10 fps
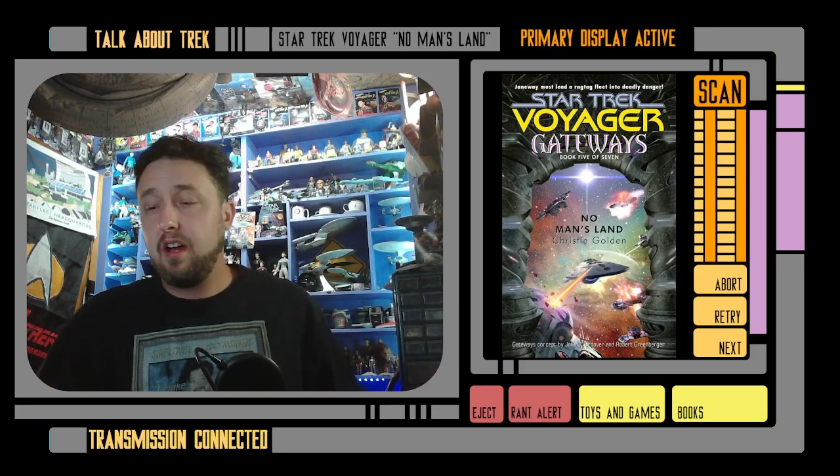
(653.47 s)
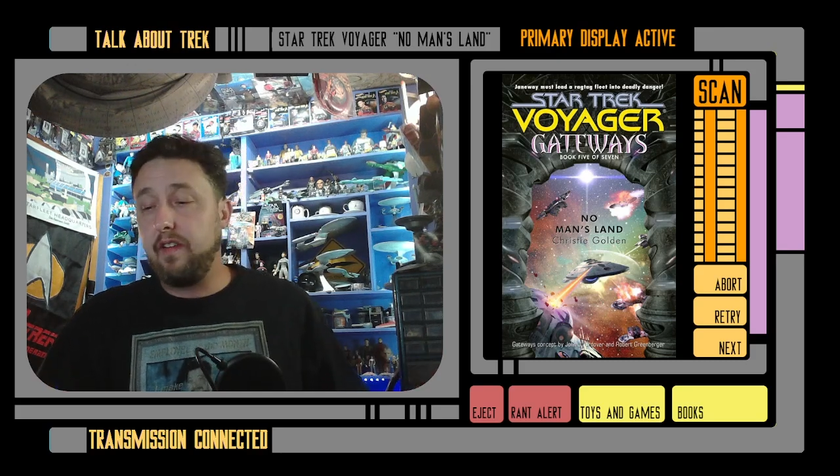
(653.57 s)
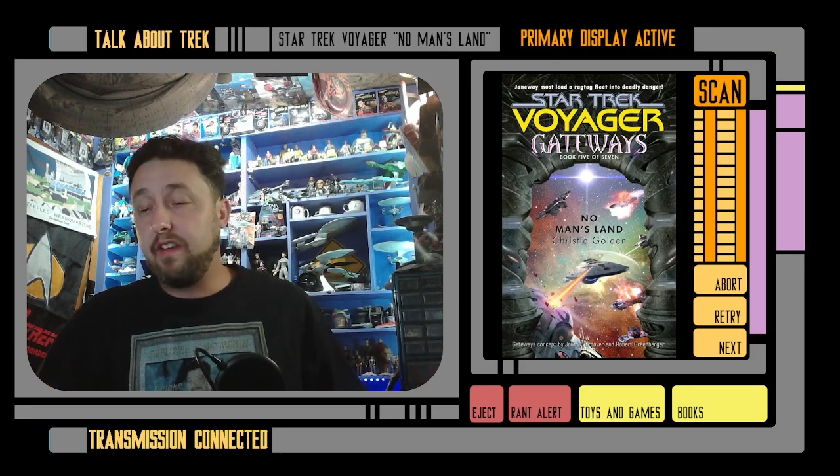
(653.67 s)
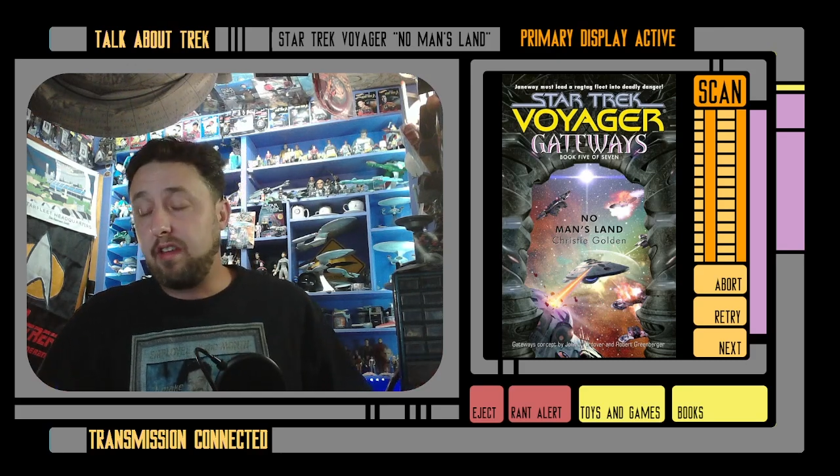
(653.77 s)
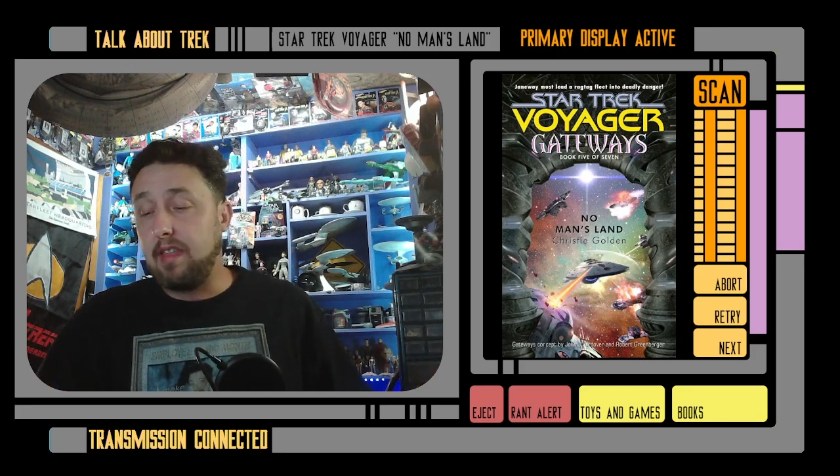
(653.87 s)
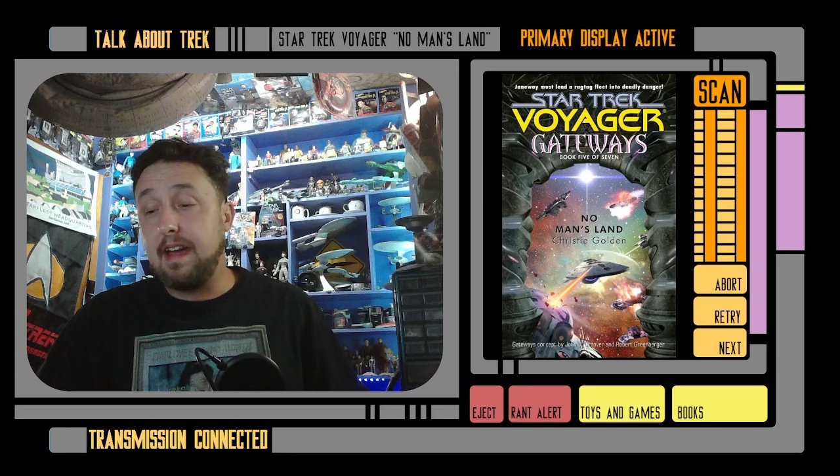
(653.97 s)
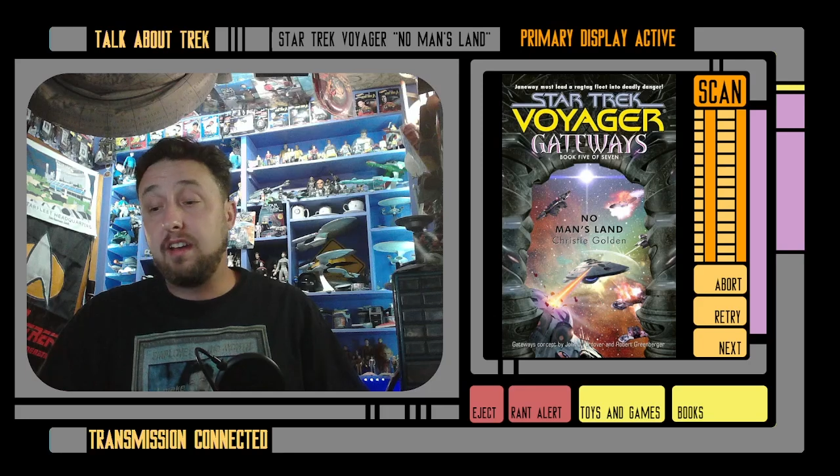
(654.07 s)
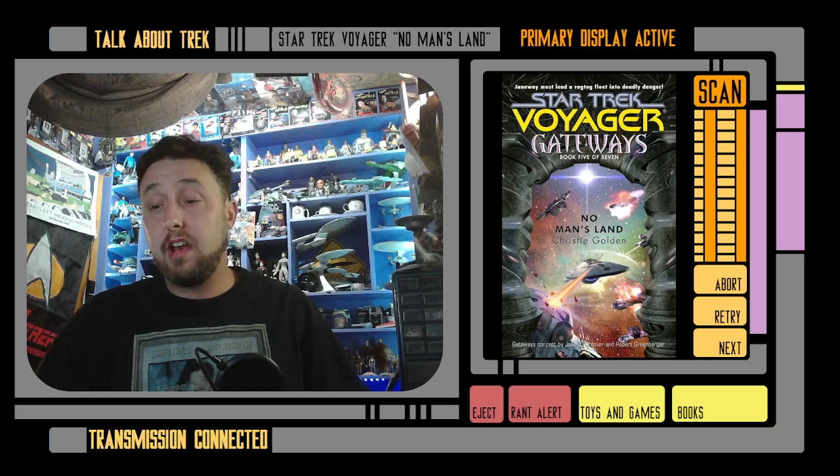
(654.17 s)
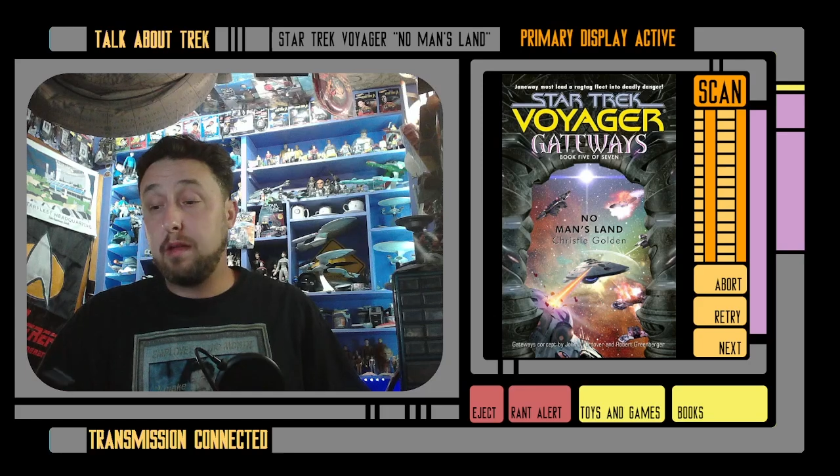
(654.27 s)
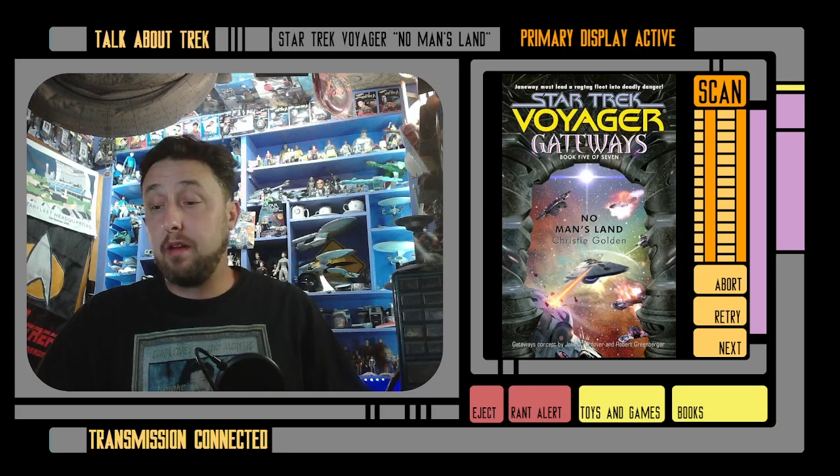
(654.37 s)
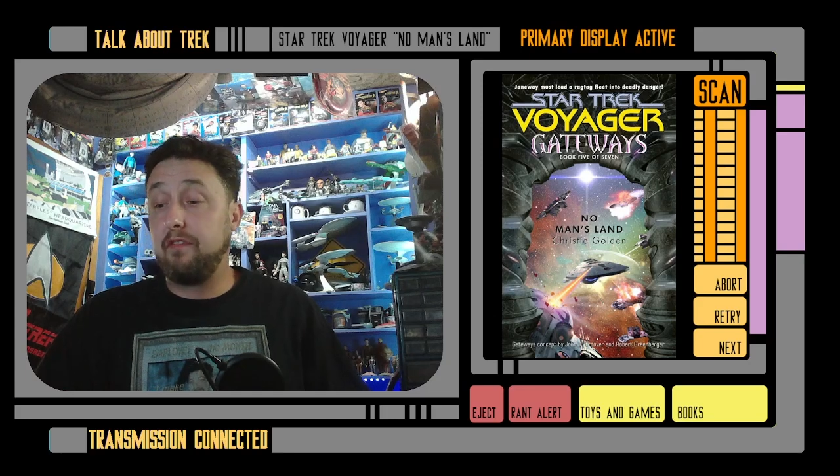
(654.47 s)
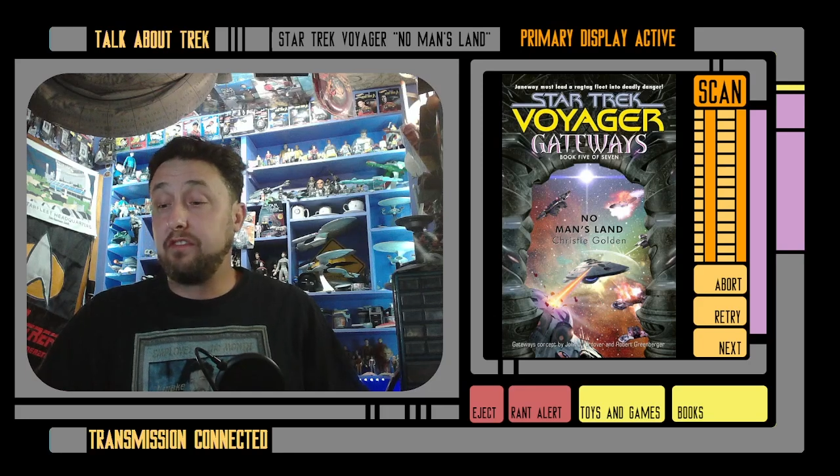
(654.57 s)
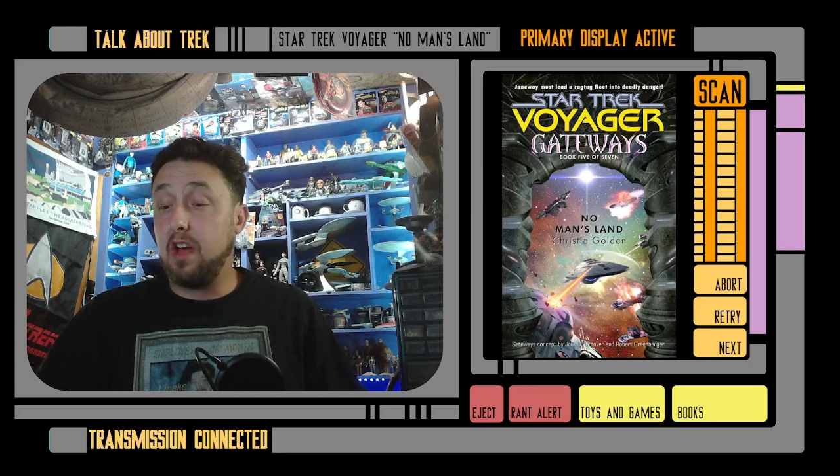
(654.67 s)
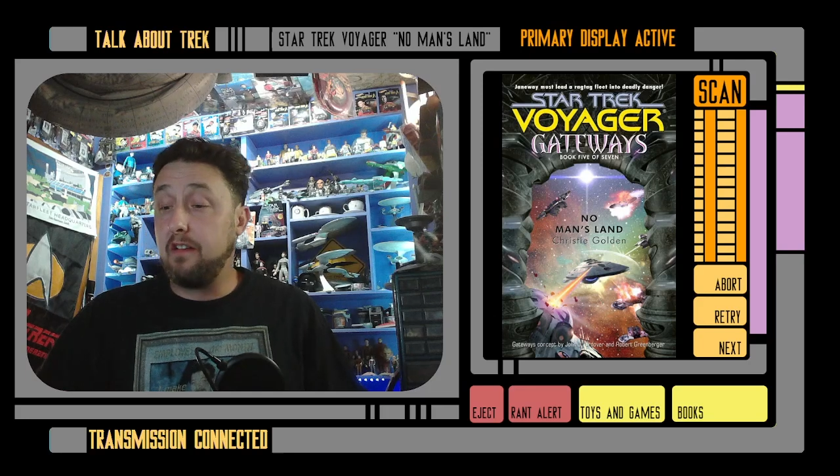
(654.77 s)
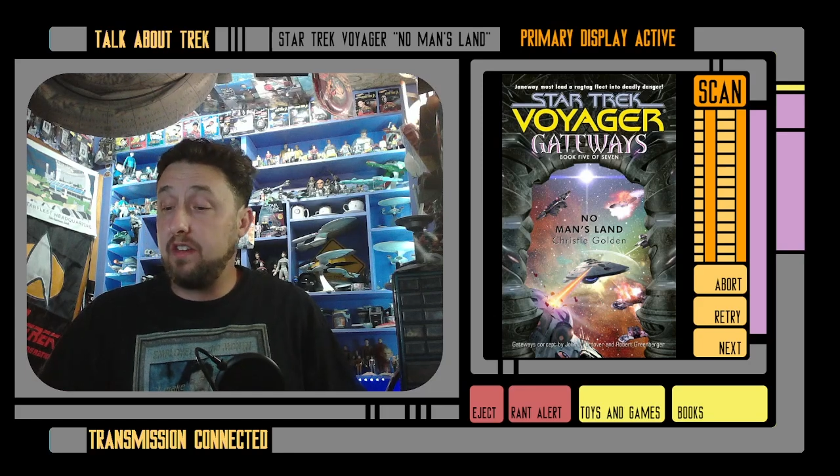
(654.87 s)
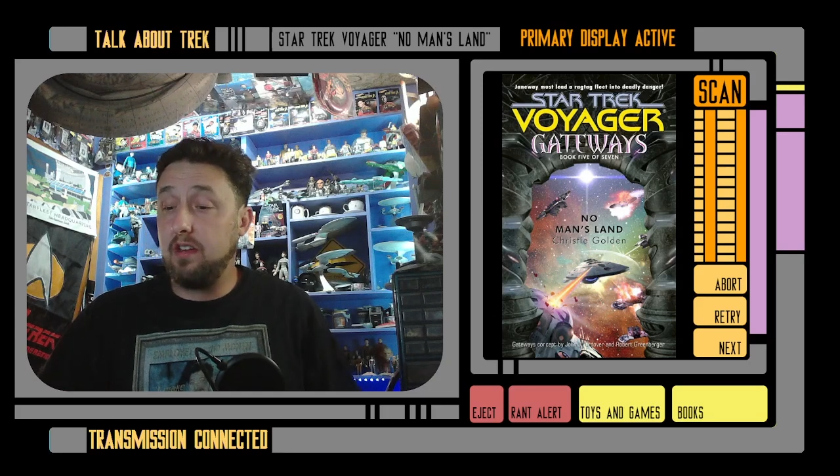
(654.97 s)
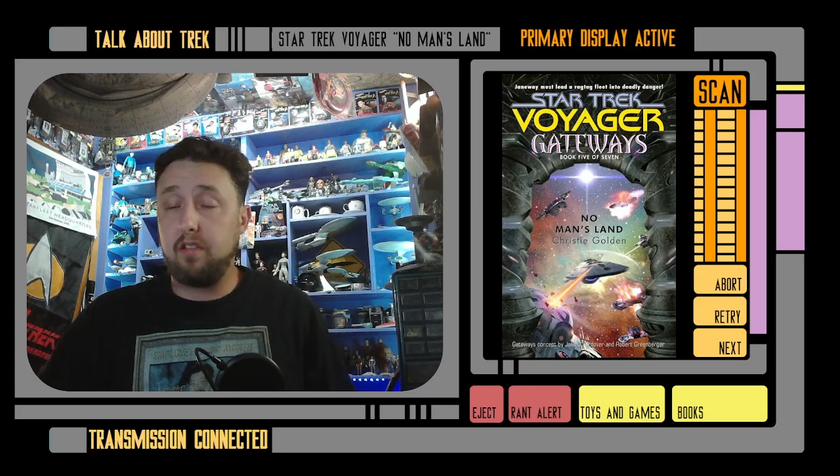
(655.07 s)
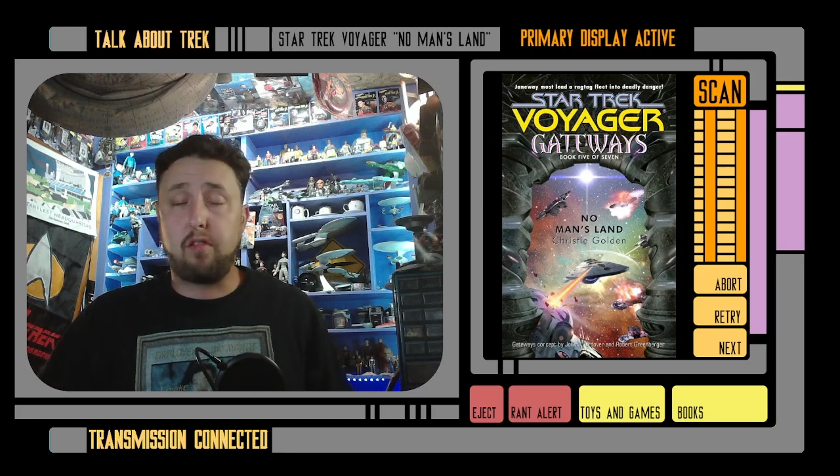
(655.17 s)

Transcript: They decide to name it Fluffy